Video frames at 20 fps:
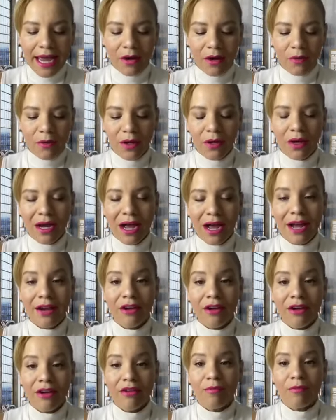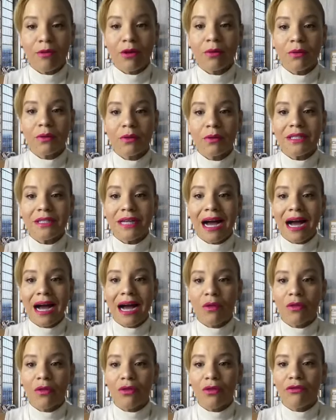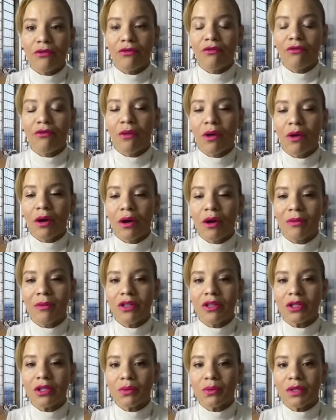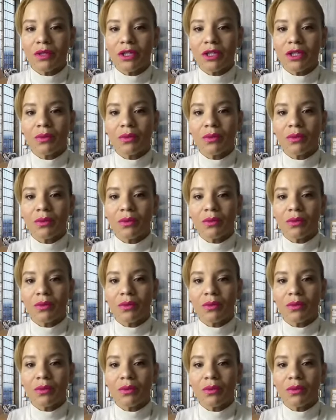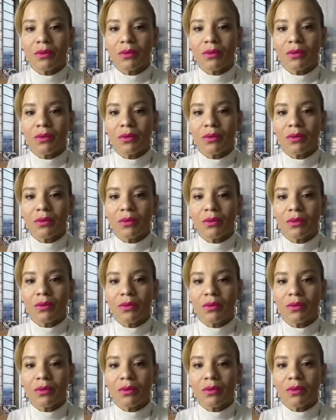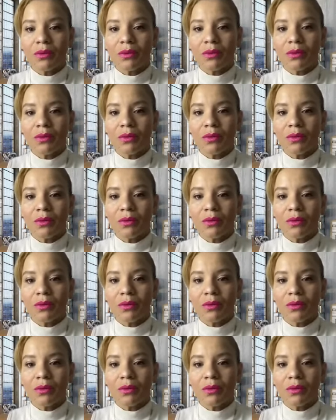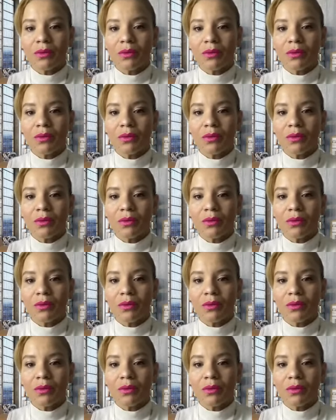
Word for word: And we kind of broke down the formula, the 2020 formula that Robin Sharma uh,